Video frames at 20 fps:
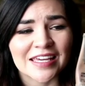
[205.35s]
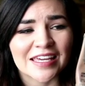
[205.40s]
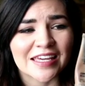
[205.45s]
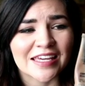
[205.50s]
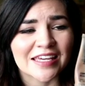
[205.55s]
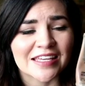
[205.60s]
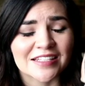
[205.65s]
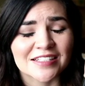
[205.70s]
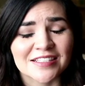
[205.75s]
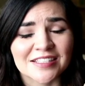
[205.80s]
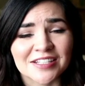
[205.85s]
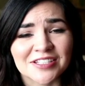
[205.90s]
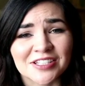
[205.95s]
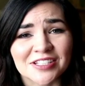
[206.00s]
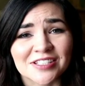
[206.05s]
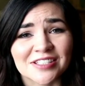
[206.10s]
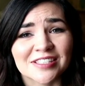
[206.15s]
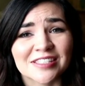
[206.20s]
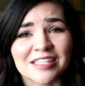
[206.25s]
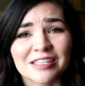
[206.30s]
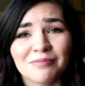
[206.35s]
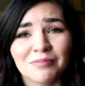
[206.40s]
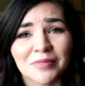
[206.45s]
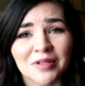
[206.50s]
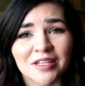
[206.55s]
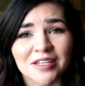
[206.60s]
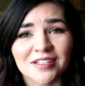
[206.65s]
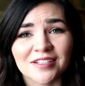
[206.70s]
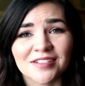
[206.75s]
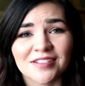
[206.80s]
It is such a
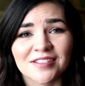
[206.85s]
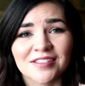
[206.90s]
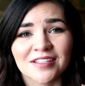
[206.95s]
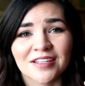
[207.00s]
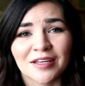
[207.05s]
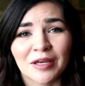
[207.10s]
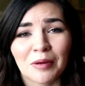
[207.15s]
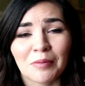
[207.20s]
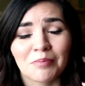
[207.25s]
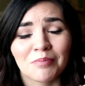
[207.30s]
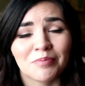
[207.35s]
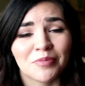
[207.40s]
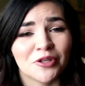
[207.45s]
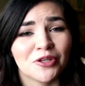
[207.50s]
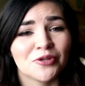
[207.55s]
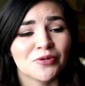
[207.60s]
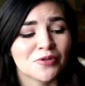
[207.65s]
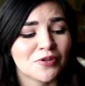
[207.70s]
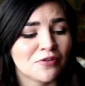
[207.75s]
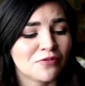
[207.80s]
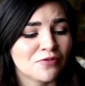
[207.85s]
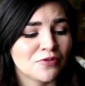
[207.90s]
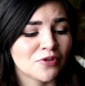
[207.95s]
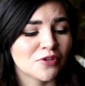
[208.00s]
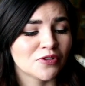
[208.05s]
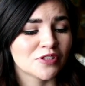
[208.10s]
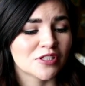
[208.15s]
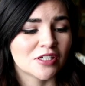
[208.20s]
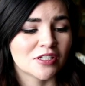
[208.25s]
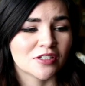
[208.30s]
seamless,
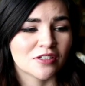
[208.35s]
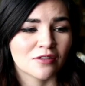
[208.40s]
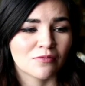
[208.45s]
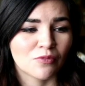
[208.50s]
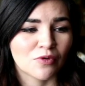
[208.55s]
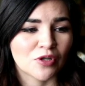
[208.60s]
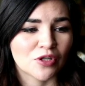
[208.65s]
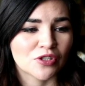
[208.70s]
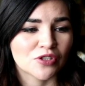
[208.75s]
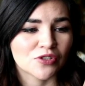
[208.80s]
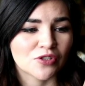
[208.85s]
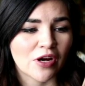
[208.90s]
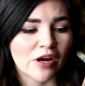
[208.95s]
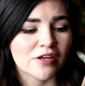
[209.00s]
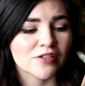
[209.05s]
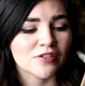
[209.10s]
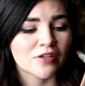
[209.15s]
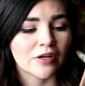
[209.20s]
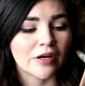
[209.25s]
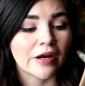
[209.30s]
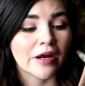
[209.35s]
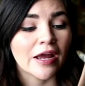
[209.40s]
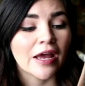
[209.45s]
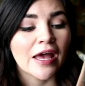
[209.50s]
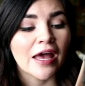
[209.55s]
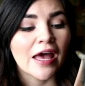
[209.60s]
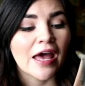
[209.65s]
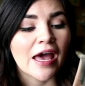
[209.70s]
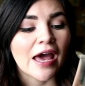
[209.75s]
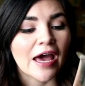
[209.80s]
beautiful tinted moisturizer,
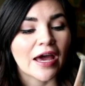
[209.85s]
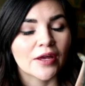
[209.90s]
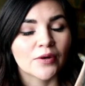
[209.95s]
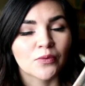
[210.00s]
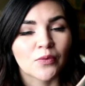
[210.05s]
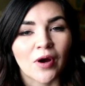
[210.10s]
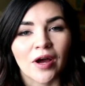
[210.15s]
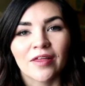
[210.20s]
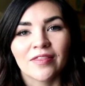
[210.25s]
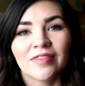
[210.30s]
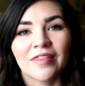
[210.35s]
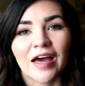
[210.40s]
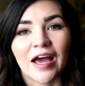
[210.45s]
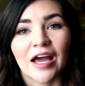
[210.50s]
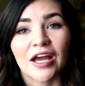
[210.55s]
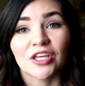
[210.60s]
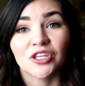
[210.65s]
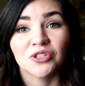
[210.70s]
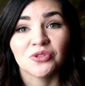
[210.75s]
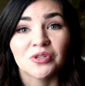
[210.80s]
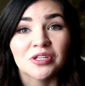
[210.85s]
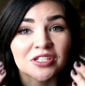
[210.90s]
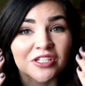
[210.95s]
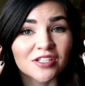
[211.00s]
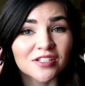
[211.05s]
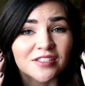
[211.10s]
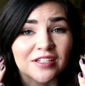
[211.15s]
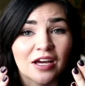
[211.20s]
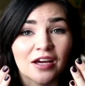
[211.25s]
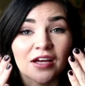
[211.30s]
and one that you can
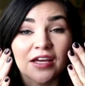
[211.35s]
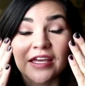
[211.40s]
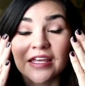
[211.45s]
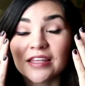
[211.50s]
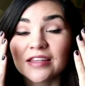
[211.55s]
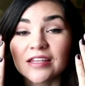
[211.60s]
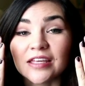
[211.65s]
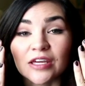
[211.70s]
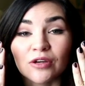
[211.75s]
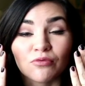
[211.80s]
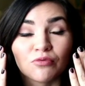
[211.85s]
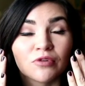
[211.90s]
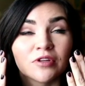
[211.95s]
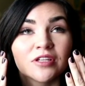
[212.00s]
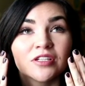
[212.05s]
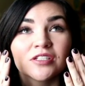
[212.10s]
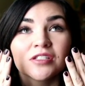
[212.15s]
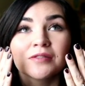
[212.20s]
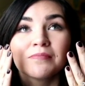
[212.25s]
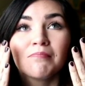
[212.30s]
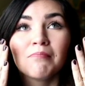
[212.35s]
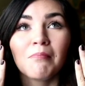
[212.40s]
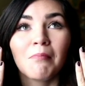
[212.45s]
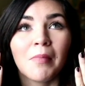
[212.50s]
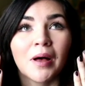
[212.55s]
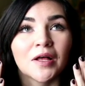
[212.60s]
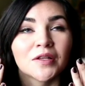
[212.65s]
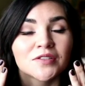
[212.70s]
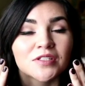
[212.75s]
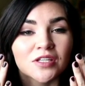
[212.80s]
just, it really just
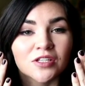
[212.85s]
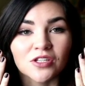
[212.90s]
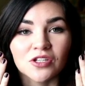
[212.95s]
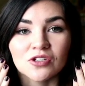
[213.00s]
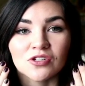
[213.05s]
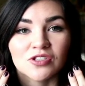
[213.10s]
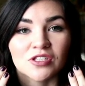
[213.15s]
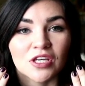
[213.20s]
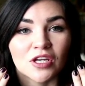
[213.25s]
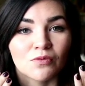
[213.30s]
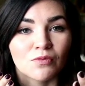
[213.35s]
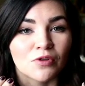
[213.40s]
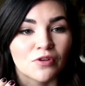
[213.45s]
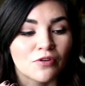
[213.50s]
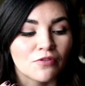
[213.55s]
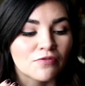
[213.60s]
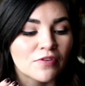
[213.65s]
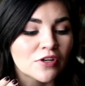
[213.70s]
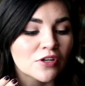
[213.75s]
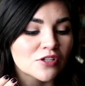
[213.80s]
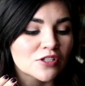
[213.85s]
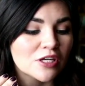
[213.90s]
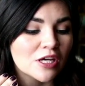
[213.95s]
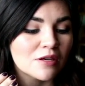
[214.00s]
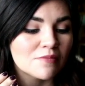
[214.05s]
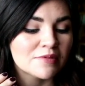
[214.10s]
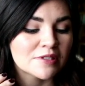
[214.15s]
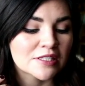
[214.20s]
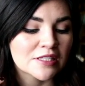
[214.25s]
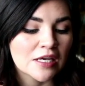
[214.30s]
melts into your skin with your
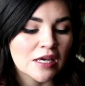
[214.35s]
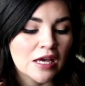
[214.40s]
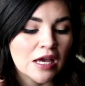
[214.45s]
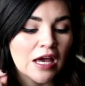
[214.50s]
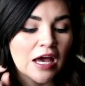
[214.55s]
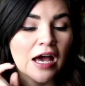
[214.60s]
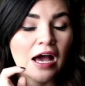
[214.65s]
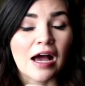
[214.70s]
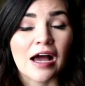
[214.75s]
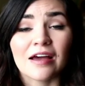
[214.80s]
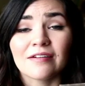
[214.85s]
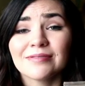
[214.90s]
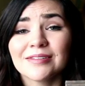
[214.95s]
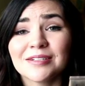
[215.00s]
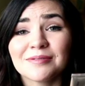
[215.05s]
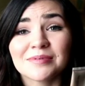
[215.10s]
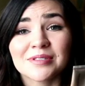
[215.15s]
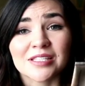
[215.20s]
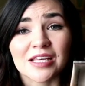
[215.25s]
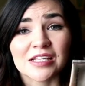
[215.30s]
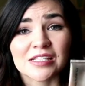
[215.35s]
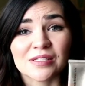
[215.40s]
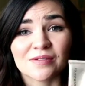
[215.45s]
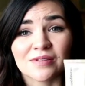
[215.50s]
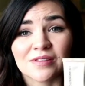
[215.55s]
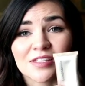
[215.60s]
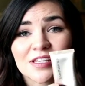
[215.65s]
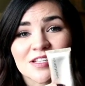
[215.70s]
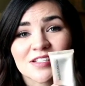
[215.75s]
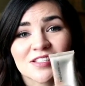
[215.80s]
fingertips. I've been obsessed
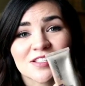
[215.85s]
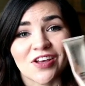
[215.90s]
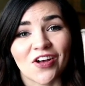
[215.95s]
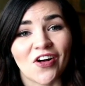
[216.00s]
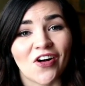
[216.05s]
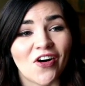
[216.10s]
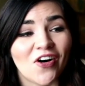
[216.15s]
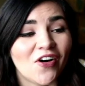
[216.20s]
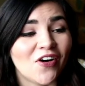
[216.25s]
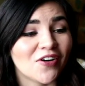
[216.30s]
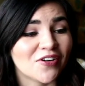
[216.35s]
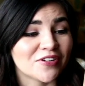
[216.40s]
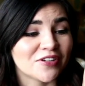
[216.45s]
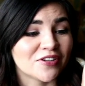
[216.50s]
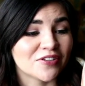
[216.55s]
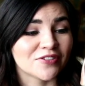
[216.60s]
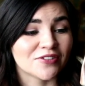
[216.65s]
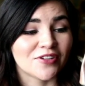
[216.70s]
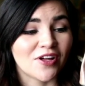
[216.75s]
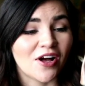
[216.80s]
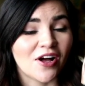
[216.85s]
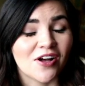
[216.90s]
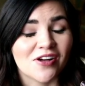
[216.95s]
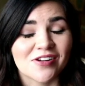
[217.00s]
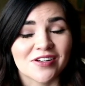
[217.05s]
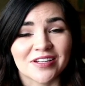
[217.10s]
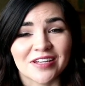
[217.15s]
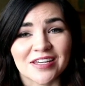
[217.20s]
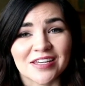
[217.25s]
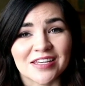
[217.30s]
with this all year
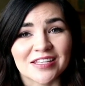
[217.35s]
long.